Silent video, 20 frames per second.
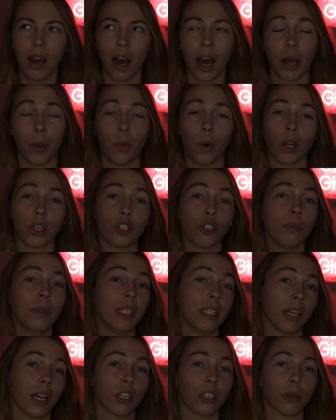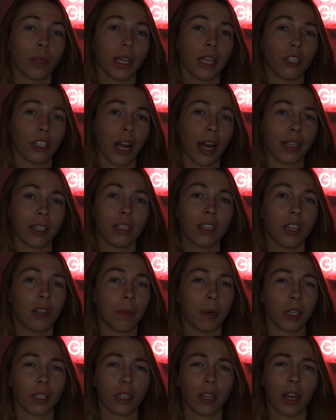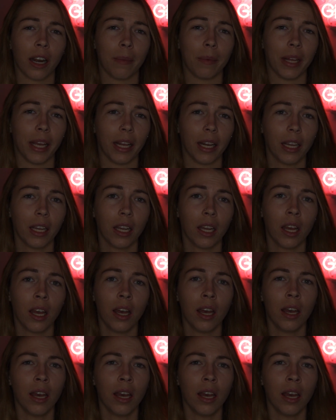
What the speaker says: I want to be sexually attracted to the person that I'm dating,